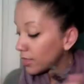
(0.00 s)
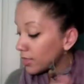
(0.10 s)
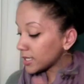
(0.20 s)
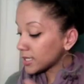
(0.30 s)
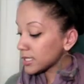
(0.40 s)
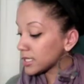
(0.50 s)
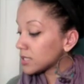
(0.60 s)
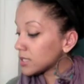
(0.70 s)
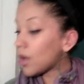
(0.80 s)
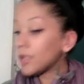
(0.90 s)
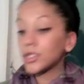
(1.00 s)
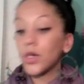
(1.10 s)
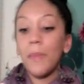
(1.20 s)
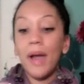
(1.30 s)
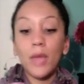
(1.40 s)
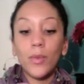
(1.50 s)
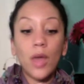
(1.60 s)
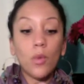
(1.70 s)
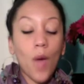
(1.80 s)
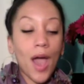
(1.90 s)
This is also by
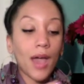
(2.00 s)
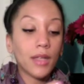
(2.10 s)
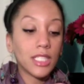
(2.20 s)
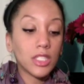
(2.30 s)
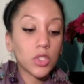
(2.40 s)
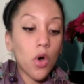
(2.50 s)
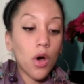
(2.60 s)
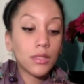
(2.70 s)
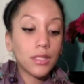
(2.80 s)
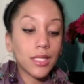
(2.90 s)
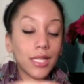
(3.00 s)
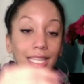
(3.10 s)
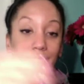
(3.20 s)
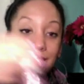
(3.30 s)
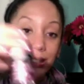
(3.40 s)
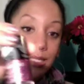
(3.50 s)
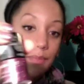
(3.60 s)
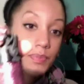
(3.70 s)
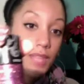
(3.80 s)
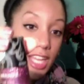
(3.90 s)
Wet n' Wild and it's called Glitz.
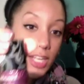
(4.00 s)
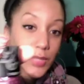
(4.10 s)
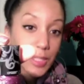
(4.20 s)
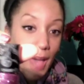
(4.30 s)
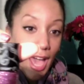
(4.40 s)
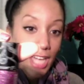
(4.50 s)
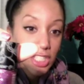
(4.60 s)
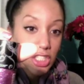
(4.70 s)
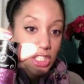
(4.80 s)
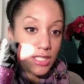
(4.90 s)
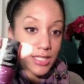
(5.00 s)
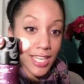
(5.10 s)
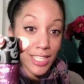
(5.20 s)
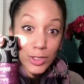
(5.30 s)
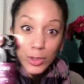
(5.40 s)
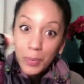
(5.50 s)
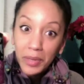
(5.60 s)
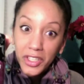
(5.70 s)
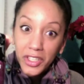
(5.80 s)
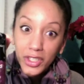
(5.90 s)
Here's what the packaging looks like. Super
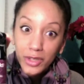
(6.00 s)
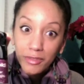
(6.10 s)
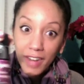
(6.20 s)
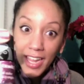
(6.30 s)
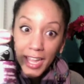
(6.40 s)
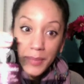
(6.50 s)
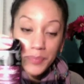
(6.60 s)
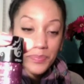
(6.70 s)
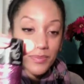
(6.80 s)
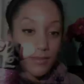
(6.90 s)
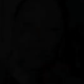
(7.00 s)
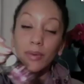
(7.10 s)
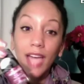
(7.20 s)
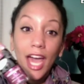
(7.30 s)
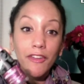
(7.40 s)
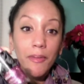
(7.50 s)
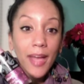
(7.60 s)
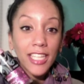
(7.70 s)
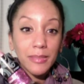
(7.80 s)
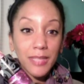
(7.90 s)
cute, right? It kind of
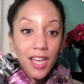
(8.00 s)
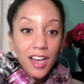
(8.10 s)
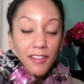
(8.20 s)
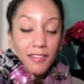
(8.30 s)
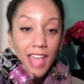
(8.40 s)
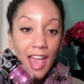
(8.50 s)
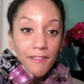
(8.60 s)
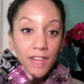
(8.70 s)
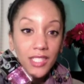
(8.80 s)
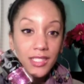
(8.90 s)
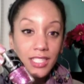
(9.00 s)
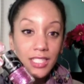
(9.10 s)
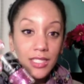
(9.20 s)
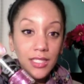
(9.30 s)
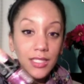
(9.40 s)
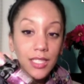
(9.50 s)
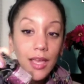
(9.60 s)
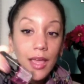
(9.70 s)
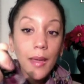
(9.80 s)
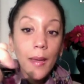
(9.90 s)
reminds me of Kat Von D's
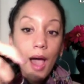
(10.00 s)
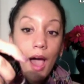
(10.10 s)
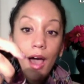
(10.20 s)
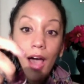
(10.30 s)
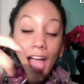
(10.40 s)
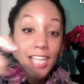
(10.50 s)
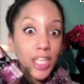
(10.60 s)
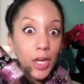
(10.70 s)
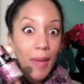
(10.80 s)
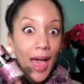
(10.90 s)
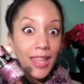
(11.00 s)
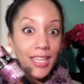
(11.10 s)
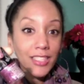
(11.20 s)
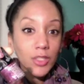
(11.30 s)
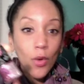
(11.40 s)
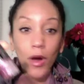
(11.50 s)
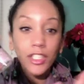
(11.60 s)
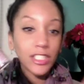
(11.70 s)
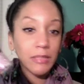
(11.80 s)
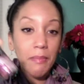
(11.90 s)
eyeshadow palettes or just